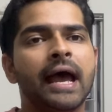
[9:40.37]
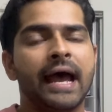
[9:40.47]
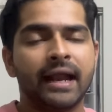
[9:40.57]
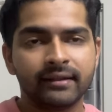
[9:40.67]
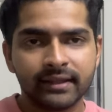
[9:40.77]

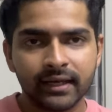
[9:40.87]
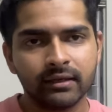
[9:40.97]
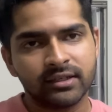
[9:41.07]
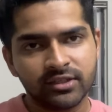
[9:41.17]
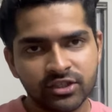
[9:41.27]
and then
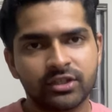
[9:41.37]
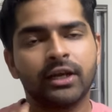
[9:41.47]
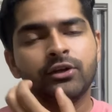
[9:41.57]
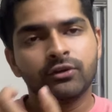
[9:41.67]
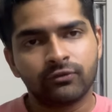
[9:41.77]

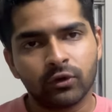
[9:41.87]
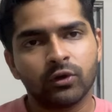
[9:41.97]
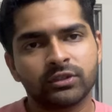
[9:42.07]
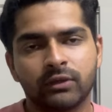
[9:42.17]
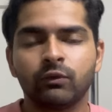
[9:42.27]
understand your
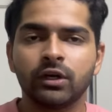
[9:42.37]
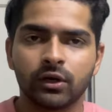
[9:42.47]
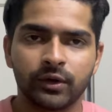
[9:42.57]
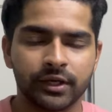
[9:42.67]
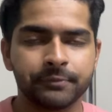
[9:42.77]
flaws and work
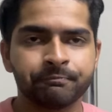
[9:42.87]
on it.